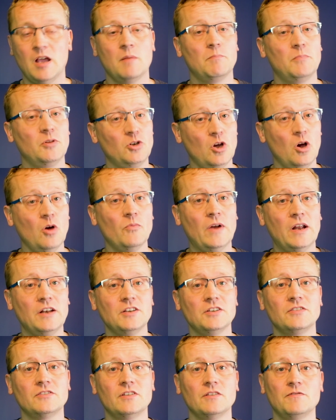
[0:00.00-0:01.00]
But go
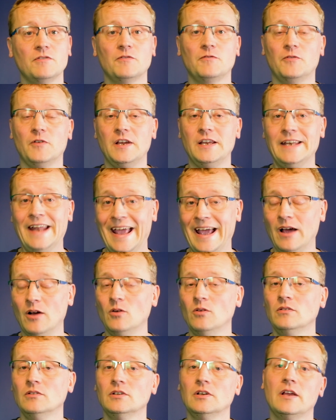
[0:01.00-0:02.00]
register for free
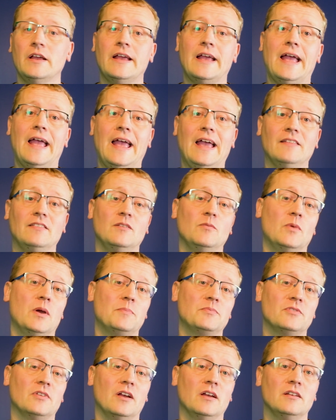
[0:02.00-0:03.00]
now at the
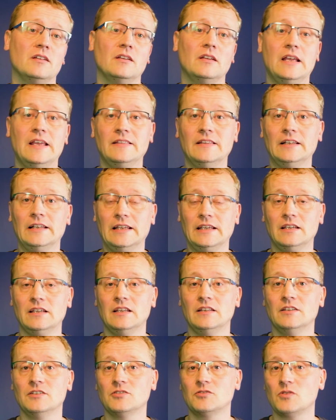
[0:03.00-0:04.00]
website in the link
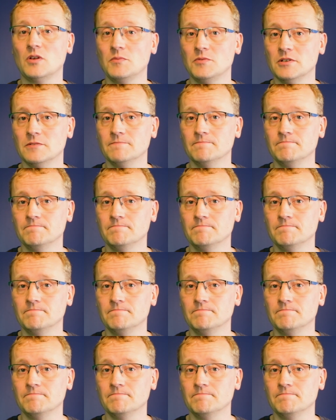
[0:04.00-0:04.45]
in the description.